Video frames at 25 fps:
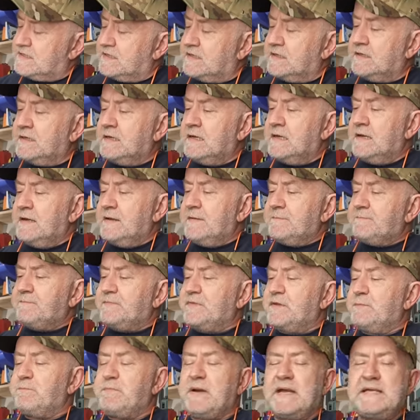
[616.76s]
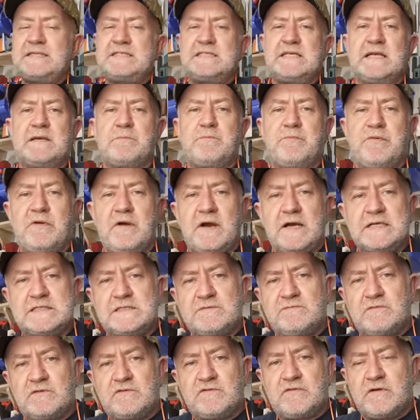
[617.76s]
the basic price
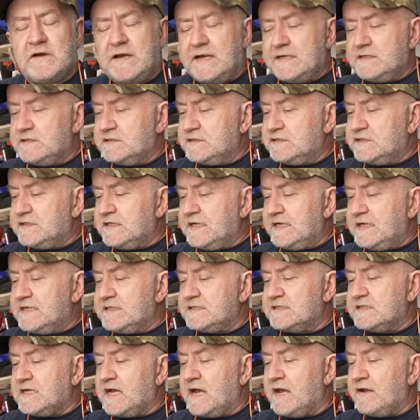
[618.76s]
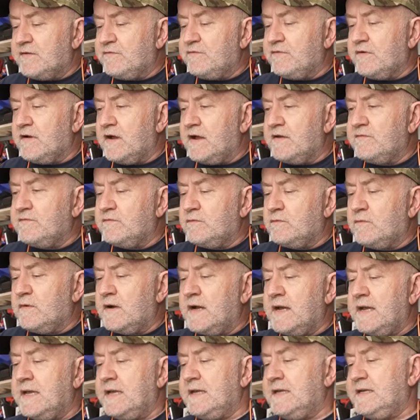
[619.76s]
of a Triton GSR drive
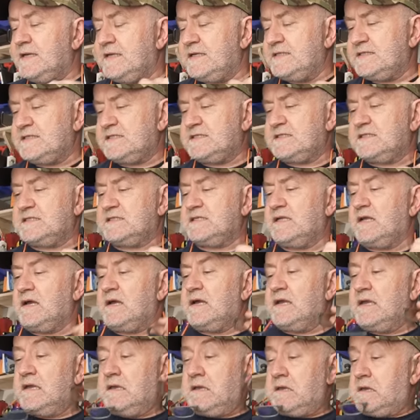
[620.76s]
away. It's like,